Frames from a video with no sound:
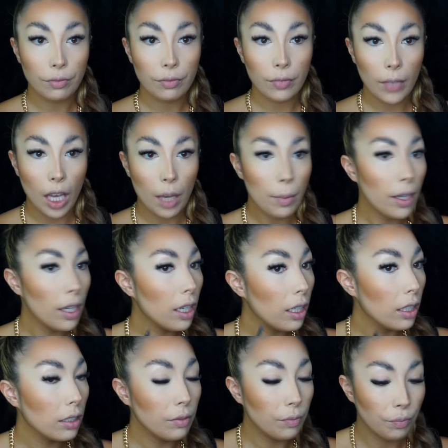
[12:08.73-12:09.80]
I
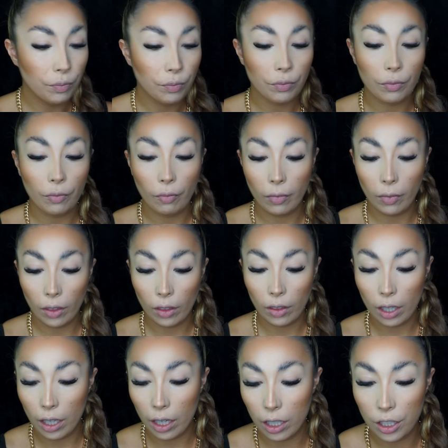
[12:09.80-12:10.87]
mean,
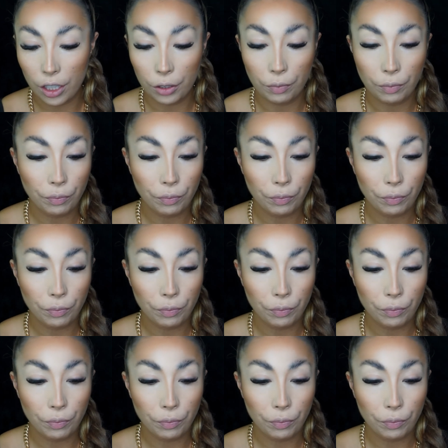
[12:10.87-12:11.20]
it'll do.